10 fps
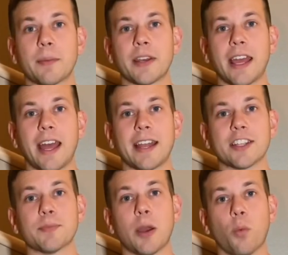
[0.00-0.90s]
I'm going to add
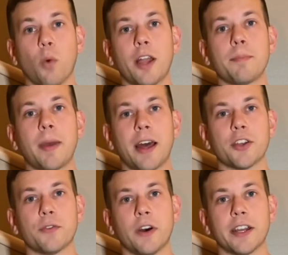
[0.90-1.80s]
is my 1
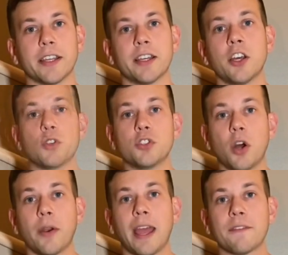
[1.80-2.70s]
pound of honey. You
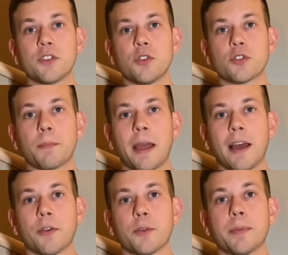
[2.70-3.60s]
don't have to use a
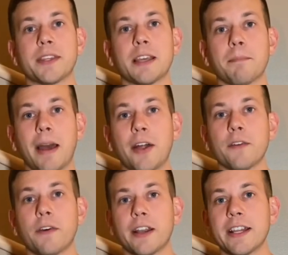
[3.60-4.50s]
pound, but the amount
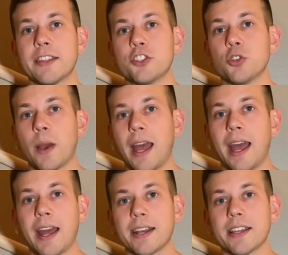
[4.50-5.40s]
of honey that you
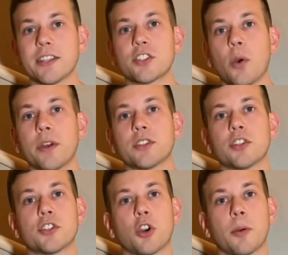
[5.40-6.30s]
add is going to
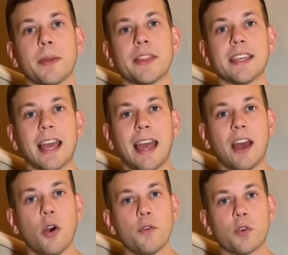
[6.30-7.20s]
determine the
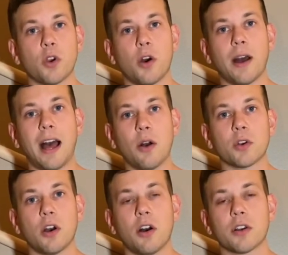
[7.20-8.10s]
overall
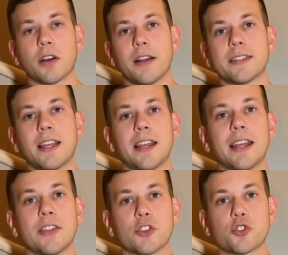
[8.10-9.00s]
alcohol content
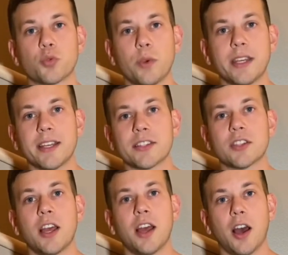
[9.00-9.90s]
and the sweetness
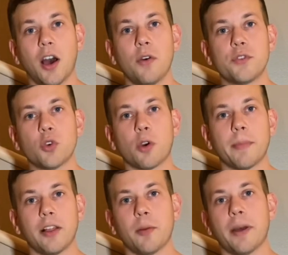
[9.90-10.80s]
of your
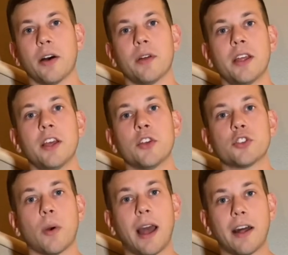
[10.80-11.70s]
Melomel.
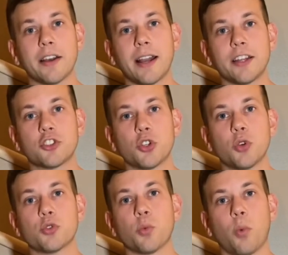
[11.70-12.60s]
So how did I
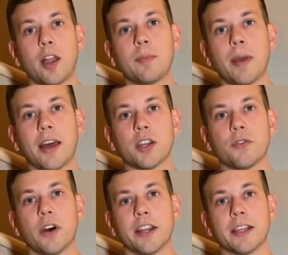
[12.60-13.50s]
choose 1 pound
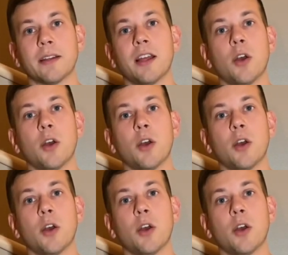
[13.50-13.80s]
of honey?